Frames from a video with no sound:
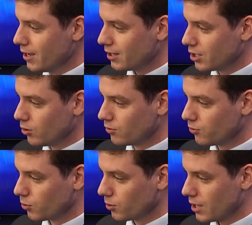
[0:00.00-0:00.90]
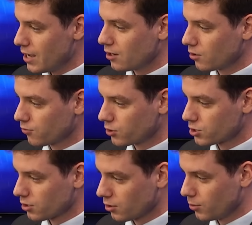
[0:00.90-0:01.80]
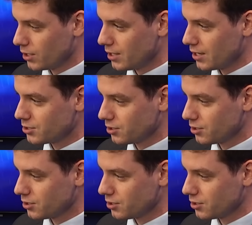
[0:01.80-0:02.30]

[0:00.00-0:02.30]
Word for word: And going forward in our first alert windcast,